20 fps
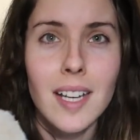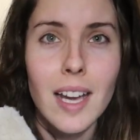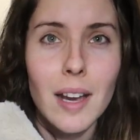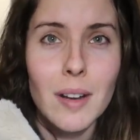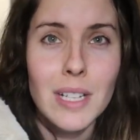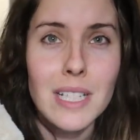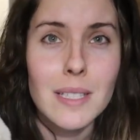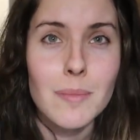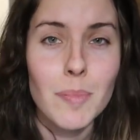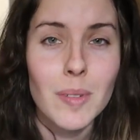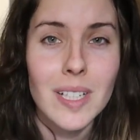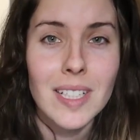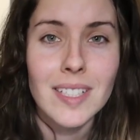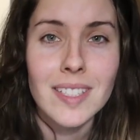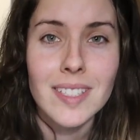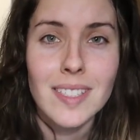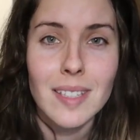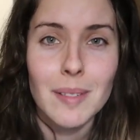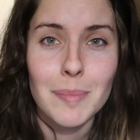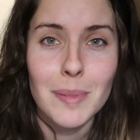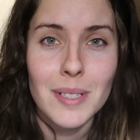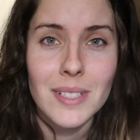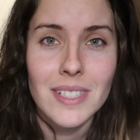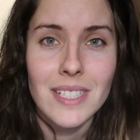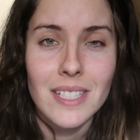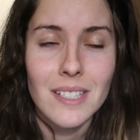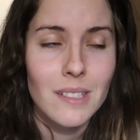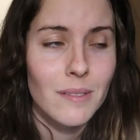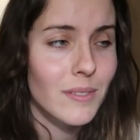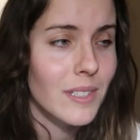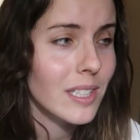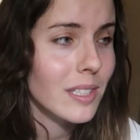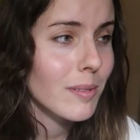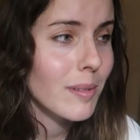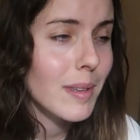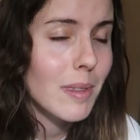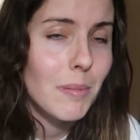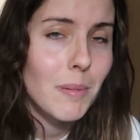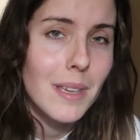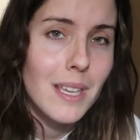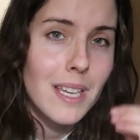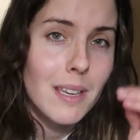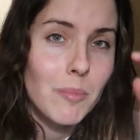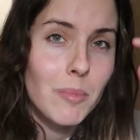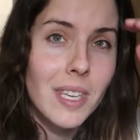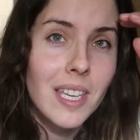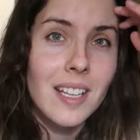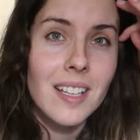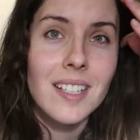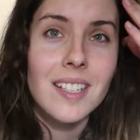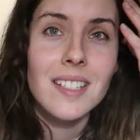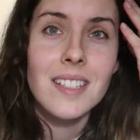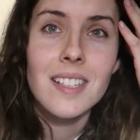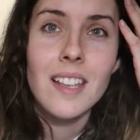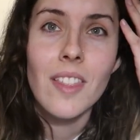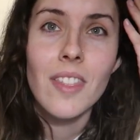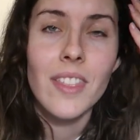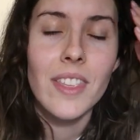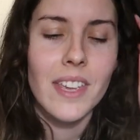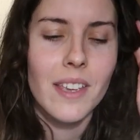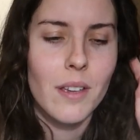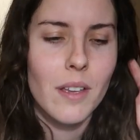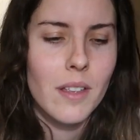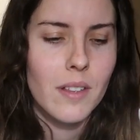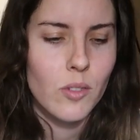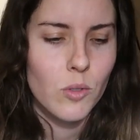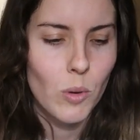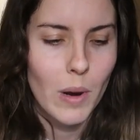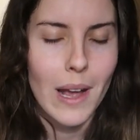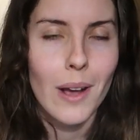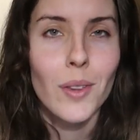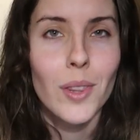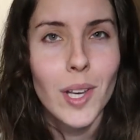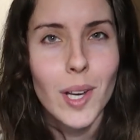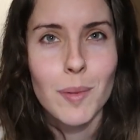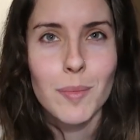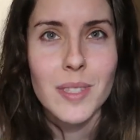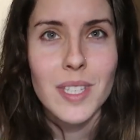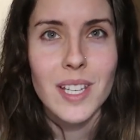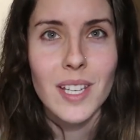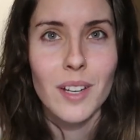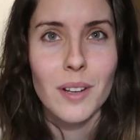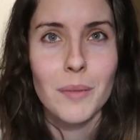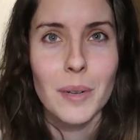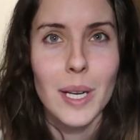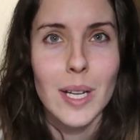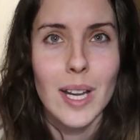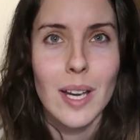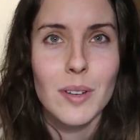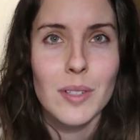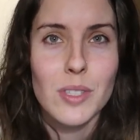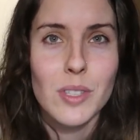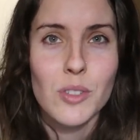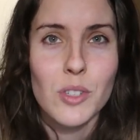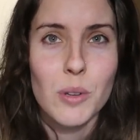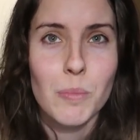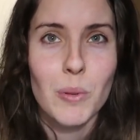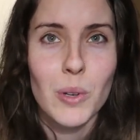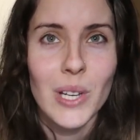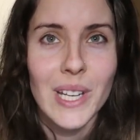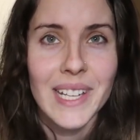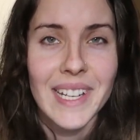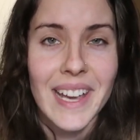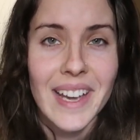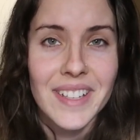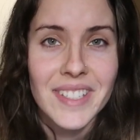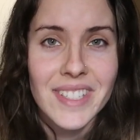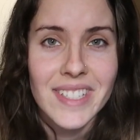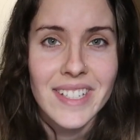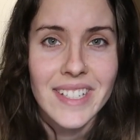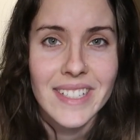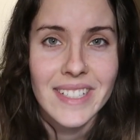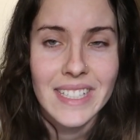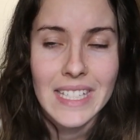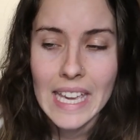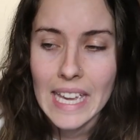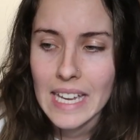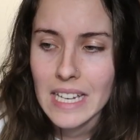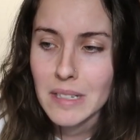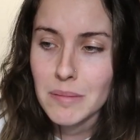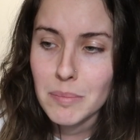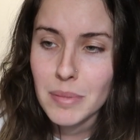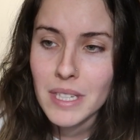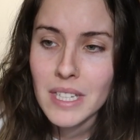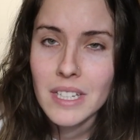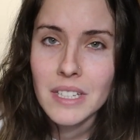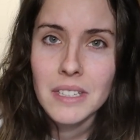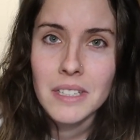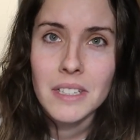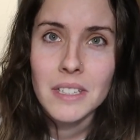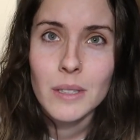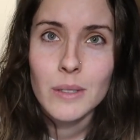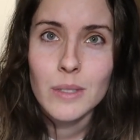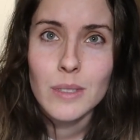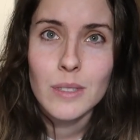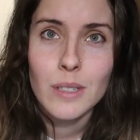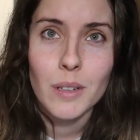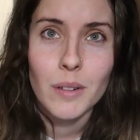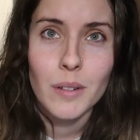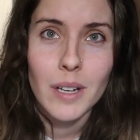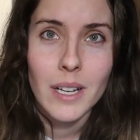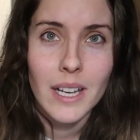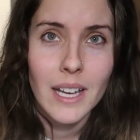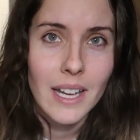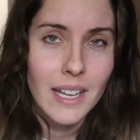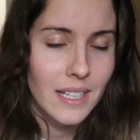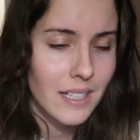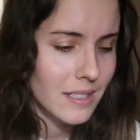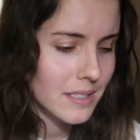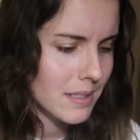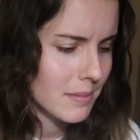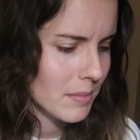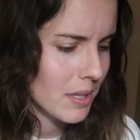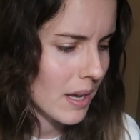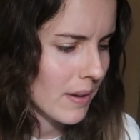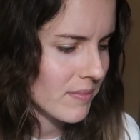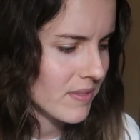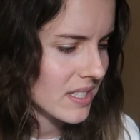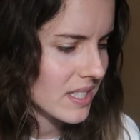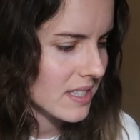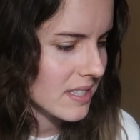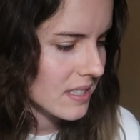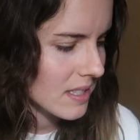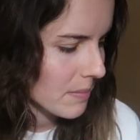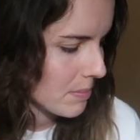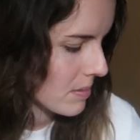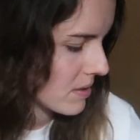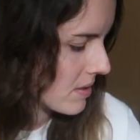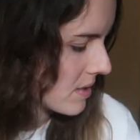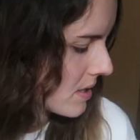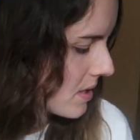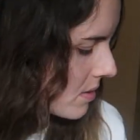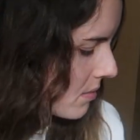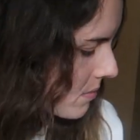I always bring slippers into the field with me because the ground that I'm sitting on right now is usually pretty nasty in camp. So uh, I got some comfy slippers